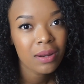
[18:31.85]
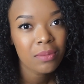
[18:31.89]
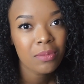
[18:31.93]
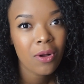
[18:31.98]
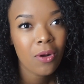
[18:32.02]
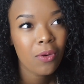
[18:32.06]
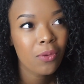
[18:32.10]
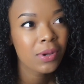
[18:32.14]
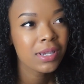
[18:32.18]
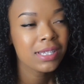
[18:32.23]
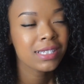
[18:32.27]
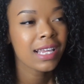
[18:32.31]
I'm
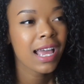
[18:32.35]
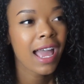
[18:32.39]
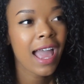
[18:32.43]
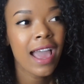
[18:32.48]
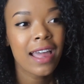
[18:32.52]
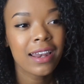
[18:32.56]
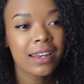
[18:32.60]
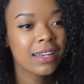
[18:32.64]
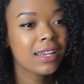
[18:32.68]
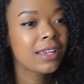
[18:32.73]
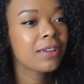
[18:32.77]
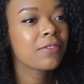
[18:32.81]
always
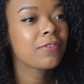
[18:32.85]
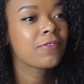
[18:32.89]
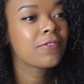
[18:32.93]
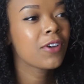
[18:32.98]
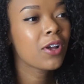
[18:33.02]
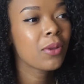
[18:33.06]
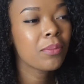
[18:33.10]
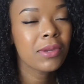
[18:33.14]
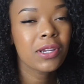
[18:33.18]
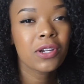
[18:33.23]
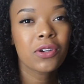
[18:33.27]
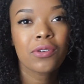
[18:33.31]
editing,
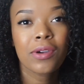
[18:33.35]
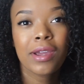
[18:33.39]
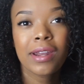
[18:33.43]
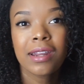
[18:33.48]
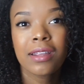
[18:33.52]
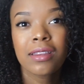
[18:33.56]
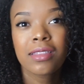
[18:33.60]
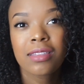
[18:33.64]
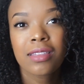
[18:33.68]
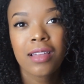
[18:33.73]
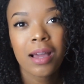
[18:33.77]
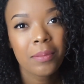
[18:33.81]
filming,
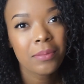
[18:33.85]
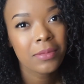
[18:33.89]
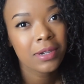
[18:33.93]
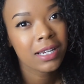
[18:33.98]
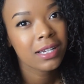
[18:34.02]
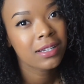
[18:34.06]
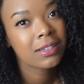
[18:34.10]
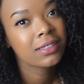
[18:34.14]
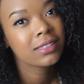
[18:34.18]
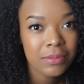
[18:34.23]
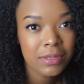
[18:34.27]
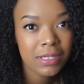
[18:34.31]
creating
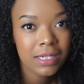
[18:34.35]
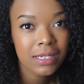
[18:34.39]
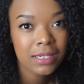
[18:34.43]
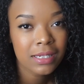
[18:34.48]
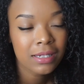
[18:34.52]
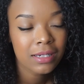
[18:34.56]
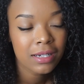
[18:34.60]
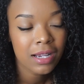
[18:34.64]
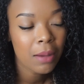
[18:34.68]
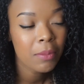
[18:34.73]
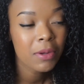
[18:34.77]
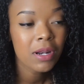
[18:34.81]
thumbnails,
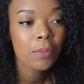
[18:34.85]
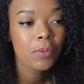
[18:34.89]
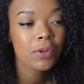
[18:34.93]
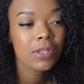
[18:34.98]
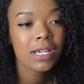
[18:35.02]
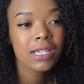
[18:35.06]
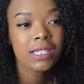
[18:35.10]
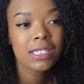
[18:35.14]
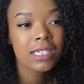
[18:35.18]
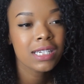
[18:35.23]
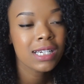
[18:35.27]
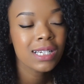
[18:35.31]
and coming up with
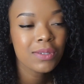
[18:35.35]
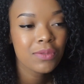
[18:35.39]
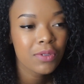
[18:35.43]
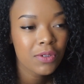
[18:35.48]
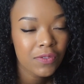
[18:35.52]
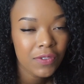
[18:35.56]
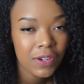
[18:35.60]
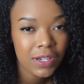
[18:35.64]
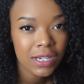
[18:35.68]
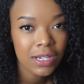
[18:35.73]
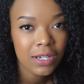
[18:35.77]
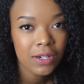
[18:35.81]
ideas for
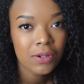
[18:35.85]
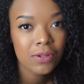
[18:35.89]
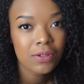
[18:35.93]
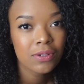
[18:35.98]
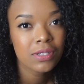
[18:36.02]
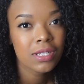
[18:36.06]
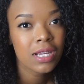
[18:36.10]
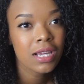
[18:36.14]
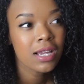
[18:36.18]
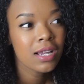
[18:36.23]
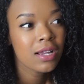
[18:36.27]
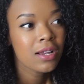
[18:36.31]

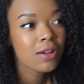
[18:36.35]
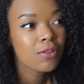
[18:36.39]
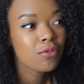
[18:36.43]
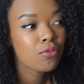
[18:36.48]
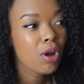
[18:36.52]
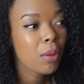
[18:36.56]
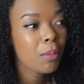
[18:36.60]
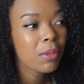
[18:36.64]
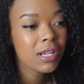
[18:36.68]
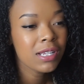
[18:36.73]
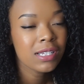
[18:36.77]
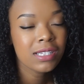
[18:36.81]
videos,
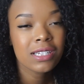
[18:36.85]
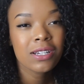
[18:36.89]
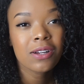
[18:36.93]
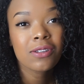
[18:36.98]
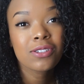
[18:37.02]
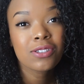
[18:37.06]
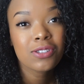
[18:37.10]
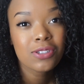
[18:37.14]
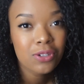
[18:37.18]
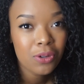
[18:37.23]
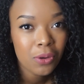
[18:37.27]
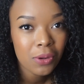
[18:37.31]
reminiscing
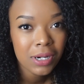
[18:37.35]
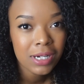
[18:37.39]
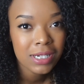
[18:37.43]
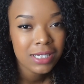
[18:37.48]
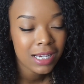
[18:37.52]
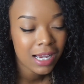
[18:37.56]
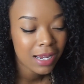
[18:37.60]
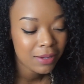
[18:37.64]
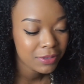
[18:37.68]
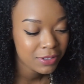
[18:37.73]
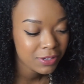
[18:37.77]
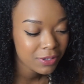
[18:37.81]
on story
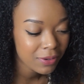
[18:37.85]
times.